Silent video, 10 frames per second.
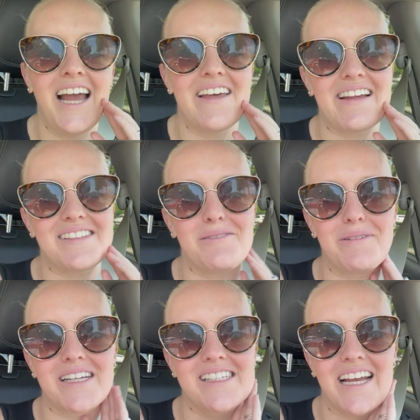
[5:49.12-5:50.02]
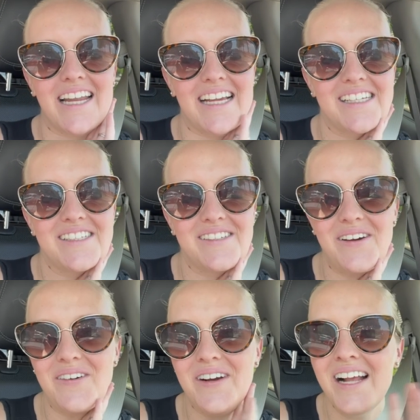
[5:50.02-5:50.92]
and that's super exciting.
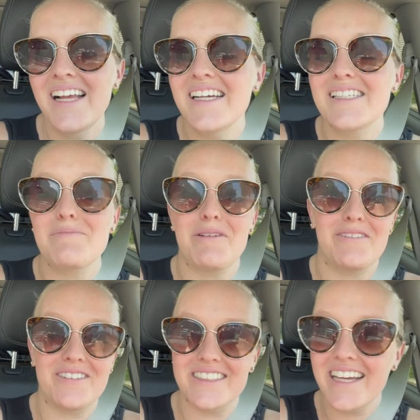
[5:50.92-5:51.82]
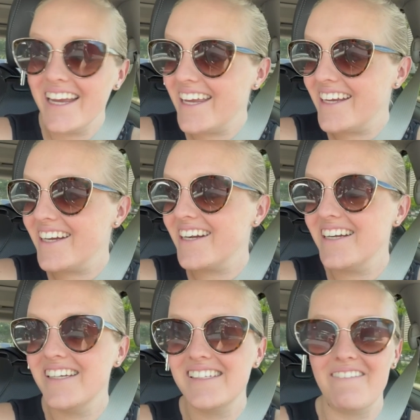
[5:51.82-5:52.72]
So it's a beautiful day here,
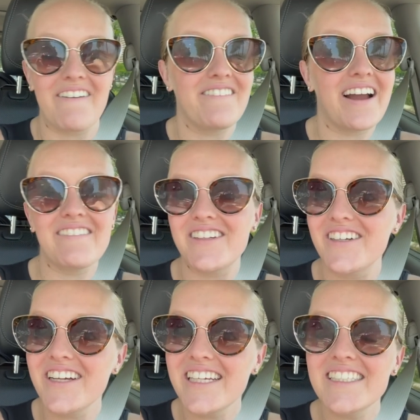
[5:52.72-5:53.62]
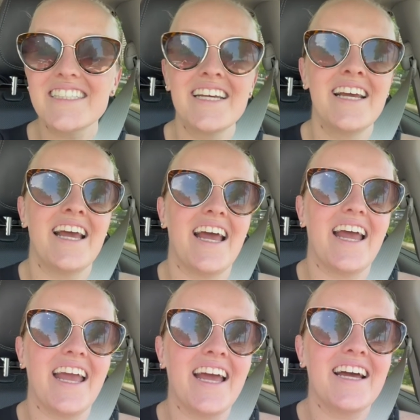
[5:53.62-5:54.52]
75 degrees,
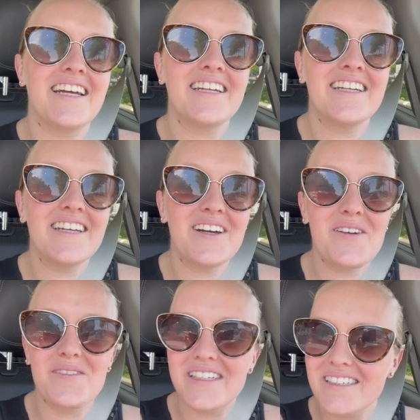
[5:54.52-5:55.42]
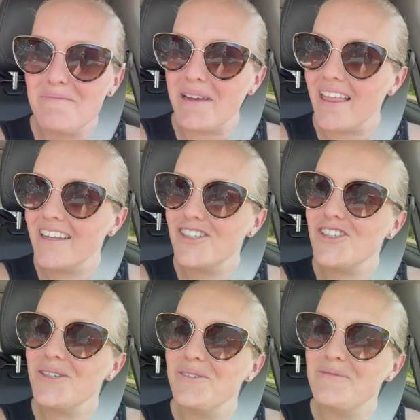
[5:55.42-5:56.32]
and we should be at lunch soon.